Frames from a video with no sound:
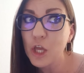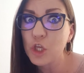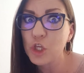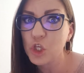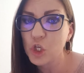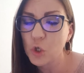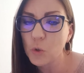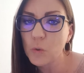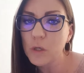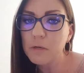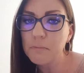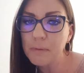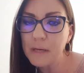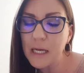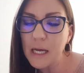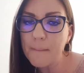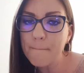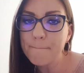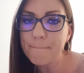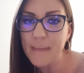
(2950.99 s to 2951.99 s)
you would
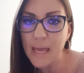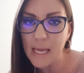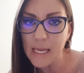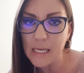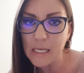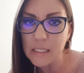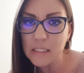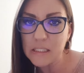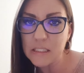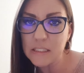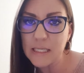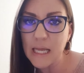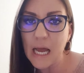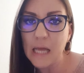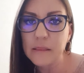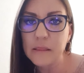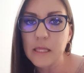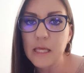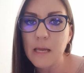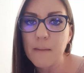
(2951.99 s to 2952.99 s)
be amazed
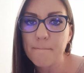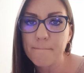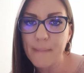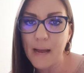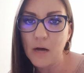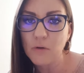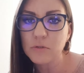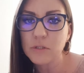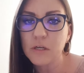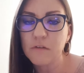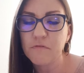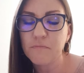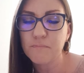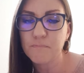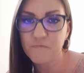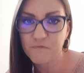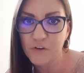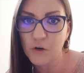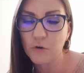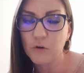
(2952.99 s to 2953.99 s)
at the amount of
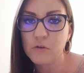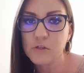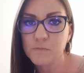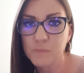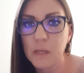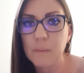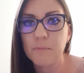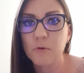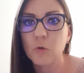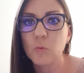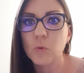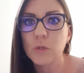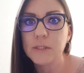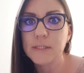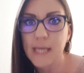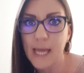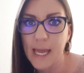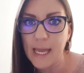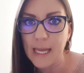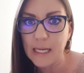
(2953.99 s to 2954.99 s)
photos people will
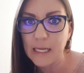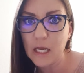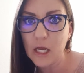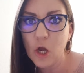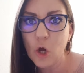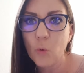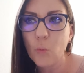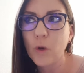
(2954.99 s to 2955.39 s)
take.